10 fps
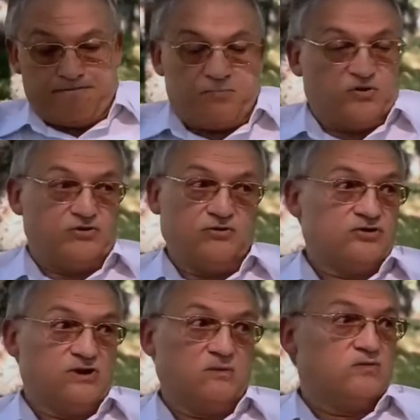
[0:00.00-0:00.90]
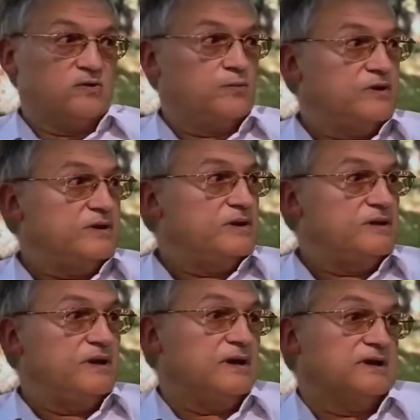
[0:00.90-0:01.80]
I don't know how you can say we are the
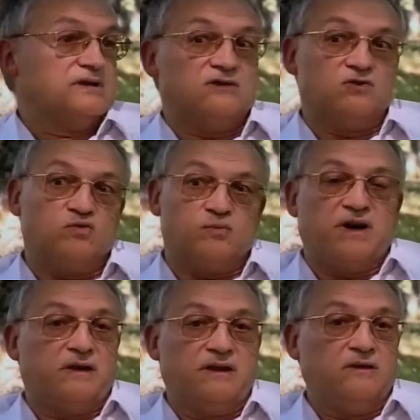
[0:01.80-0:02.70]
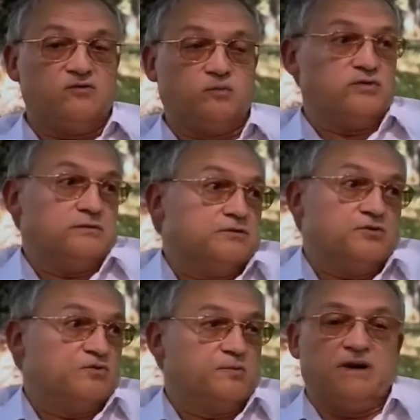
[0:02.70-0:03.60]
same, because we are not the same.
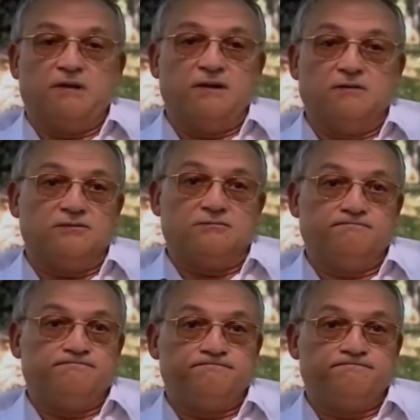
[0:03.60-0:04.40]
We have